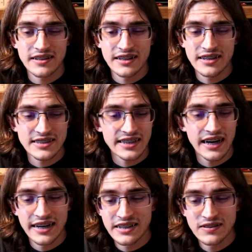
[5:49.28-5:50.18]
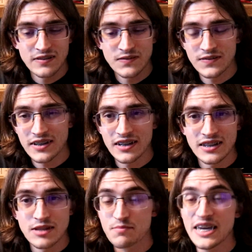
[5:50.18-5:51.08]
it's kind of
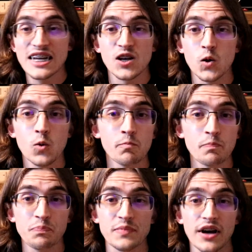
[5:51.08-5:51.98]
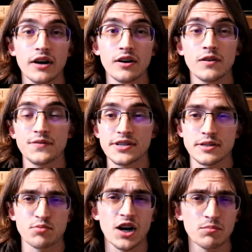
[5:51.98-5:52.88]
the pinnacle of
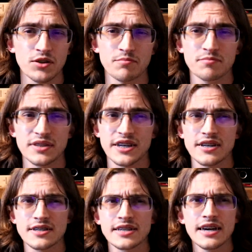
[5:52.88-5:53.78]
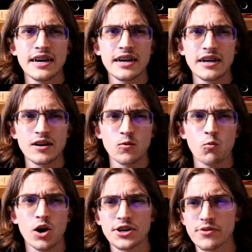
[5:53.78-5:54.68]
this problem, because
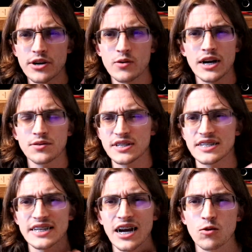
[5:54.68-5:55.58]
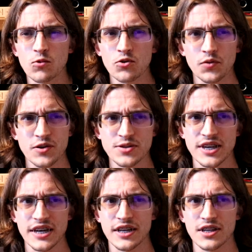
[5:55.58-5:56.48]
wandering around this entire world, there's
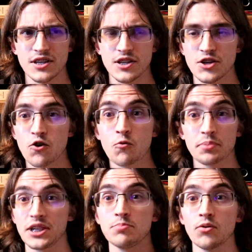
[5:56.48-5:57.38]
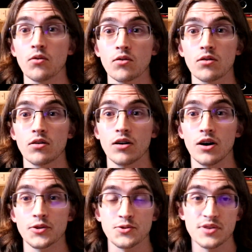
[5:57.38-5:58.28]
like no people
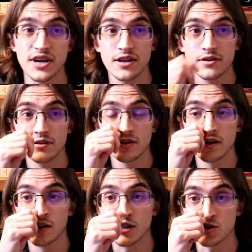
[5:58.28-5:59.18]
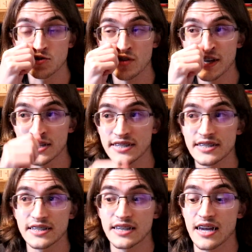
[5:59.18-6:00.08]
other than
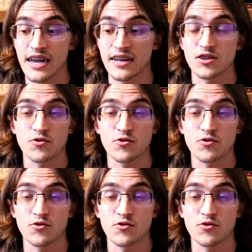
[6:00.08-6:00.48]
Atreus and